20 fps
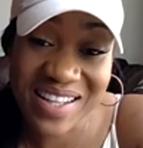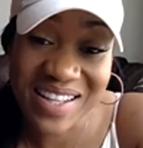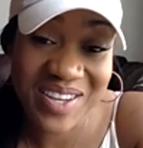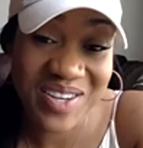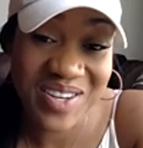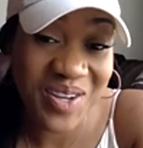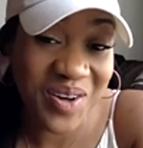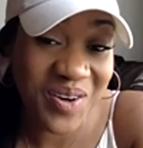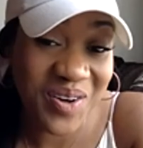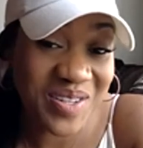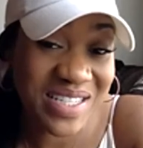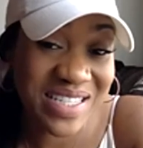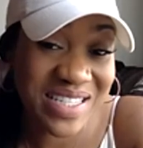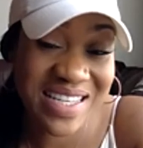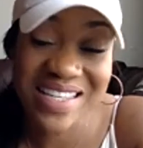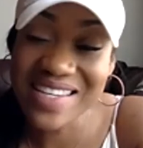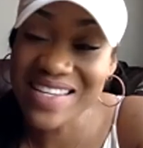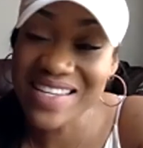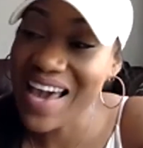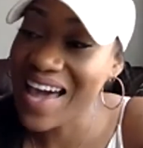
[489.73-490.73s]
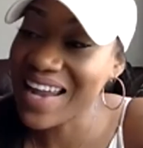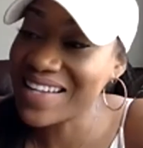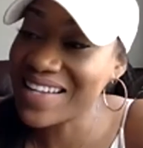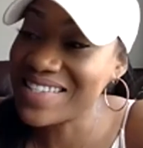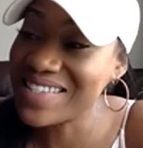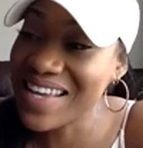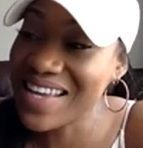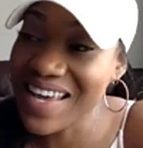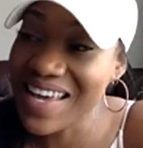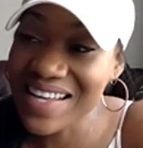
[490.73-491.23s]
You know, Cynthia got a
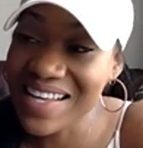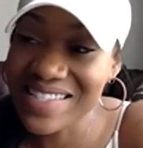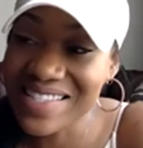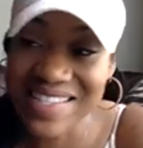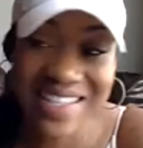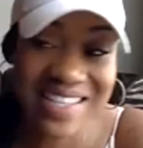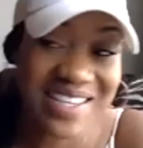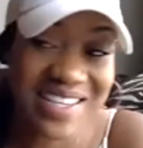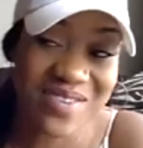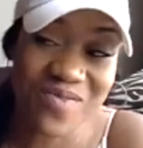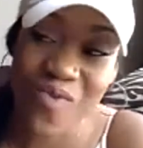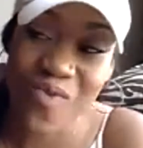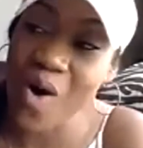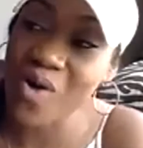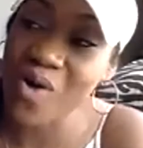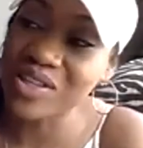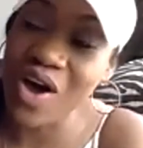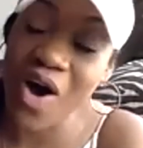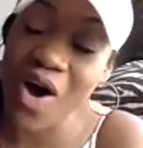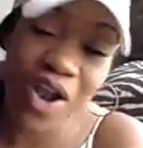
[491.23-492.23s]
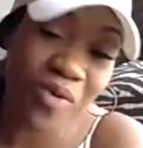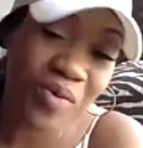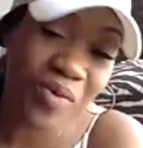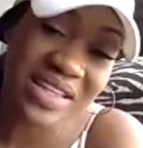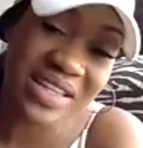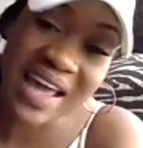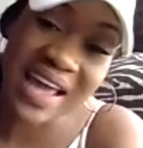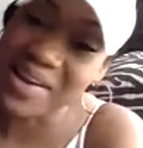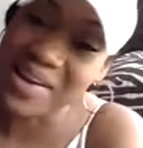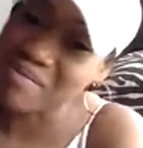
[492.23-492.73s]
text. Cynthia walked all the way
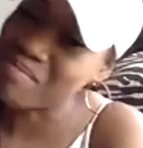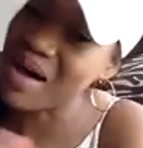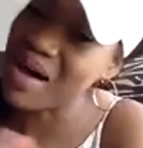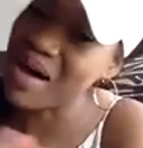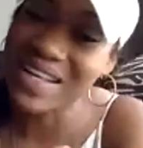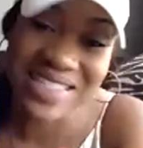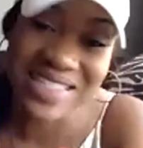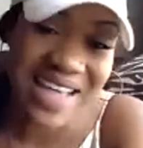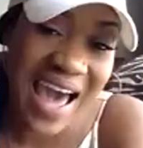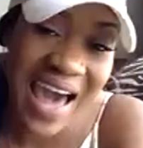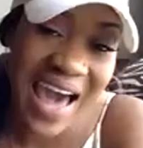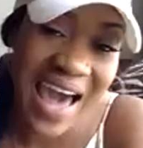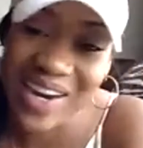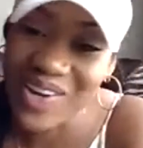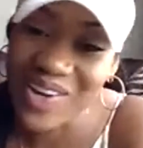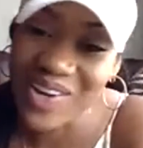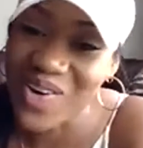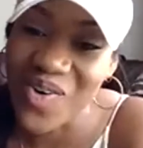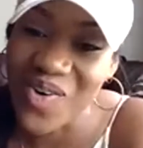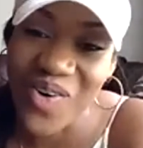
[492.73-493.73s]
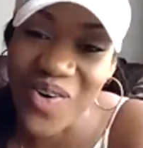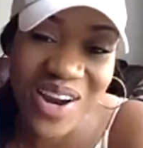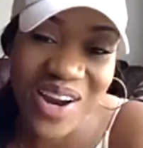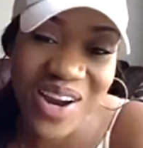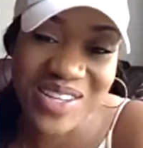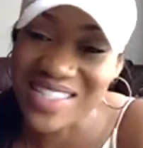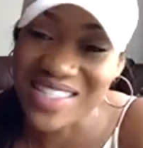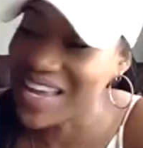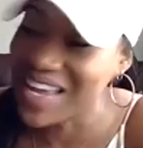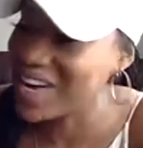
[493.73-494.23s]
down to my side of the
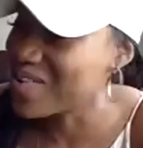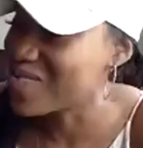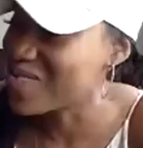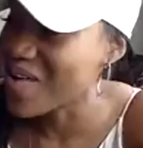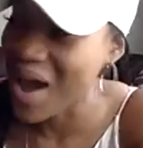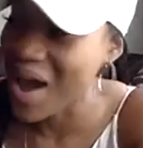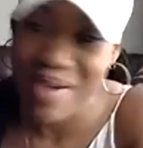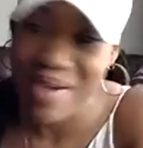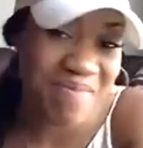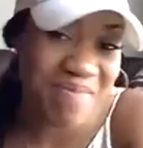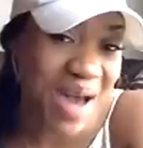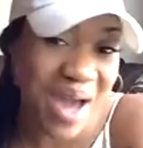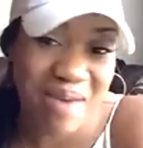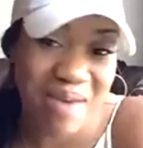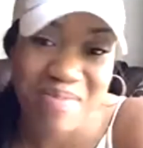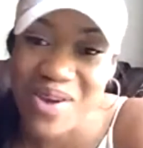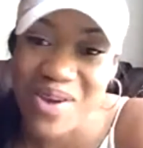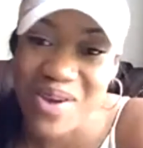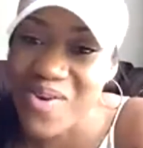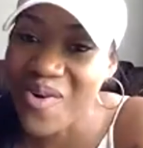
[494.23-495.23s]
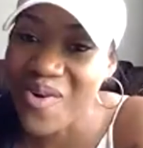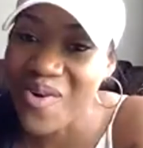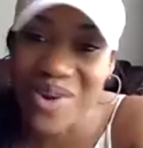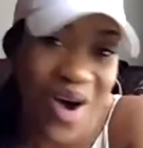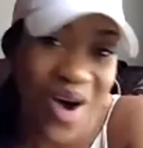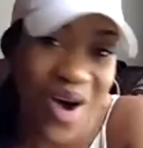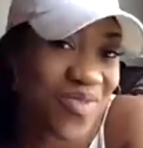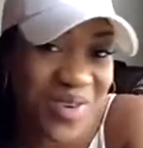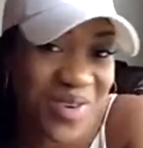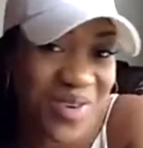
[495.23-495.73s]
court, standing right by me, going
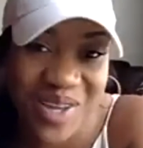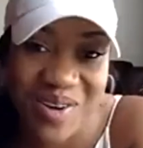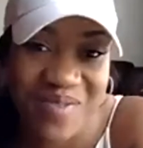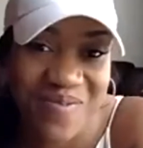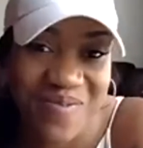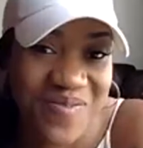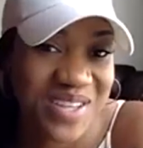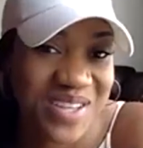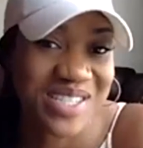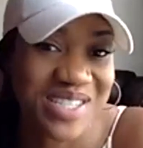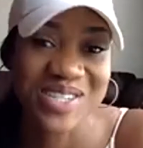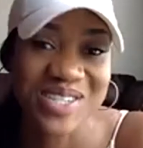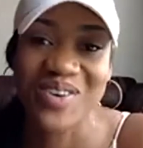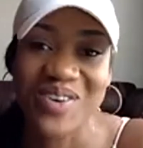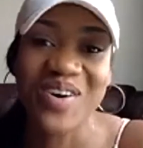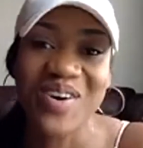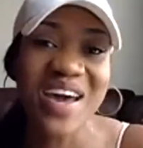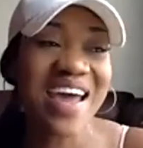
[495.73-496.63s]
off on the official.